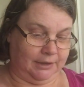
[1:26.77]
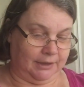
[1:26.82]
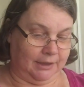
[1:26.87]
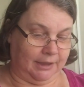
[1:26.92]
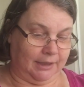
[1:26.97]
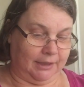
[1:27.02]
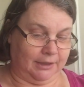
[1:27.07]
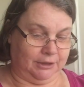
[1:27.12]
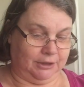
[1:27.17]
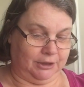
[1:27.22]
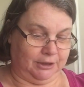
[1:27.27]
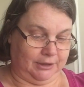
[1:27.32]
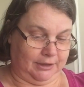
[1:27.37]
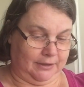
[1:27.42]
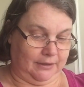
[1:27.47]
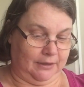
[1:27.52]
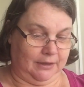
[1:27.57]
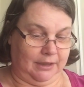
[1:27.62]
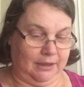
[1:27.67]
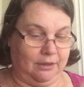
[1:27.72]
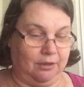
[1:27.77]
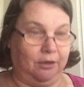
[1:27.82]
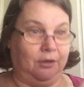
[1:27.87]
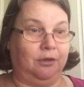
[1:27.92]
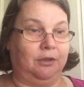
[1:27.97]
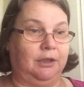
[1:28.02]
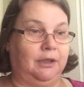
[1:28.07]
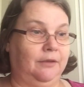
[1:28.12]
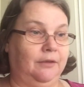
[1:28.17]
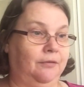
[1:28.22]
touched, and then
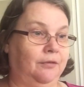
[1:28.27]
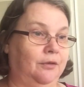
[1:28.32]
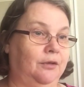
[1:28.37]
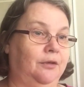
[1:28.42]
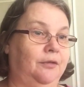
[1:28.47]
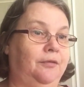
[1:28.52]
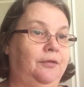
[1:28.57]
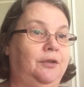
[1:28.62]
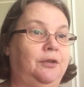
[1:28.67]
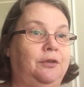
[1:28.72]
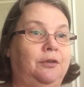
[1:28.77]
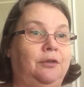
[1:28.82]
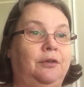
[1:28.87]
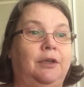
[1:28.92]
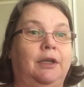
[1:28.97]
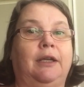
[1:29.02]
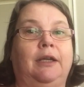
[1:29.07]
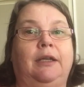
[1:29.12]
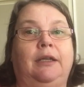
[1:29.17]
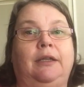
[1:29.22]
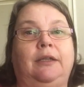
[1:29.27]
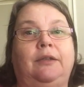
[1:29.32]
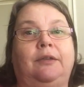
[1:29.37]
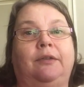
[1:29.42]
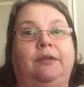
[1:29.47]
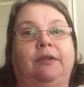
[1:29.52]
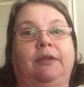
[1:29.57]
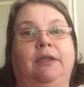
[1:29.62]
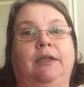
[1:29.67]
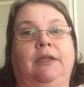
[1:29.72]
only for a few days,